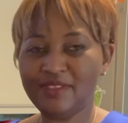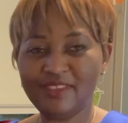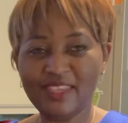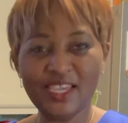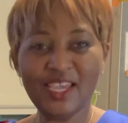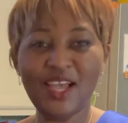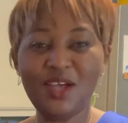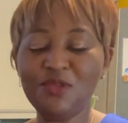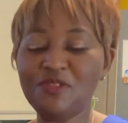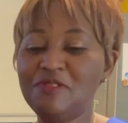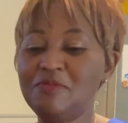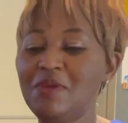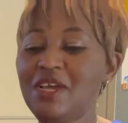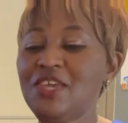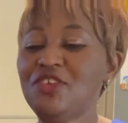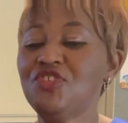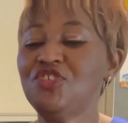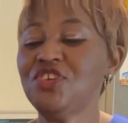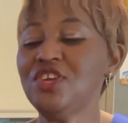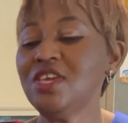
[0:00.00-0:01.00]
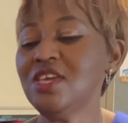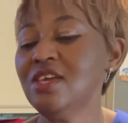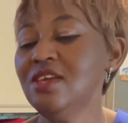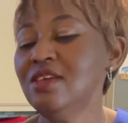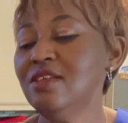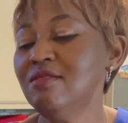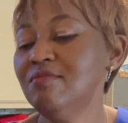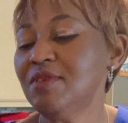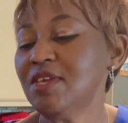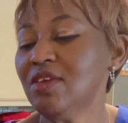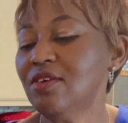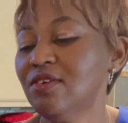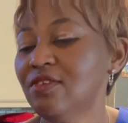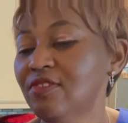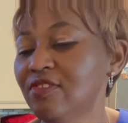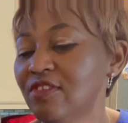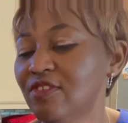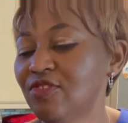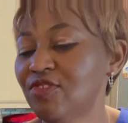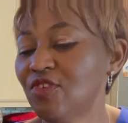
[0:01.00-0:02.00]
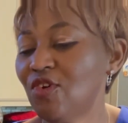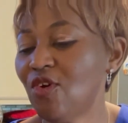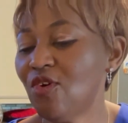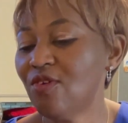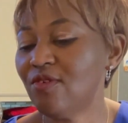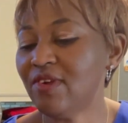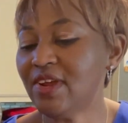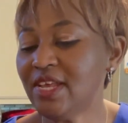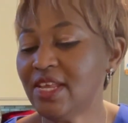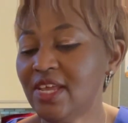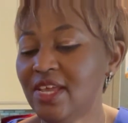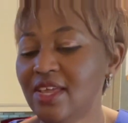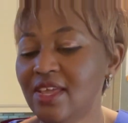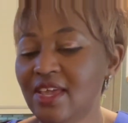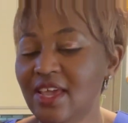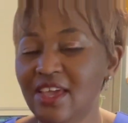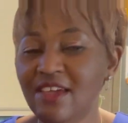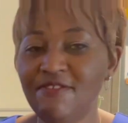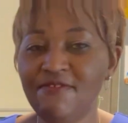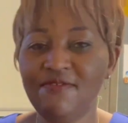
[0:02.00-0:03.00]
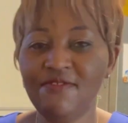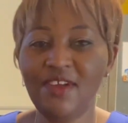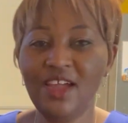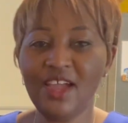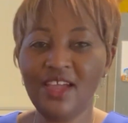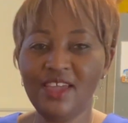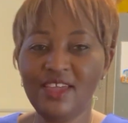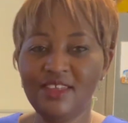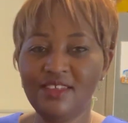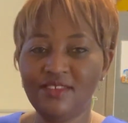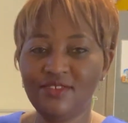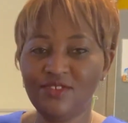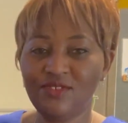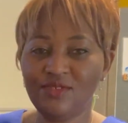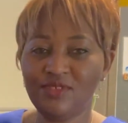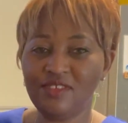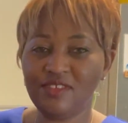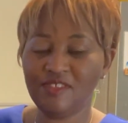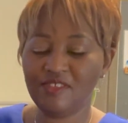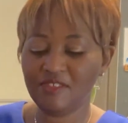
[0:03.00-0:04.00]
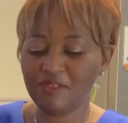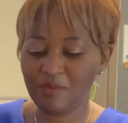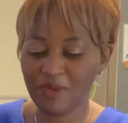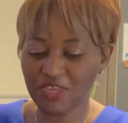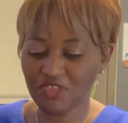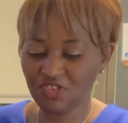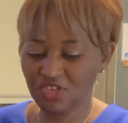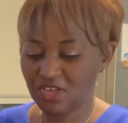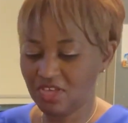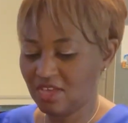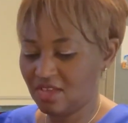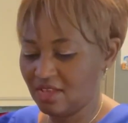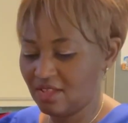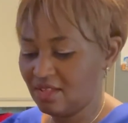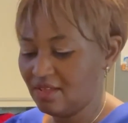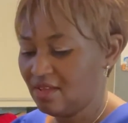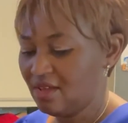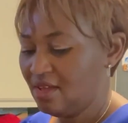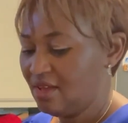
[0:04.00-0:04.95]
take out my chicken because it's already air fried. So this is my chicken.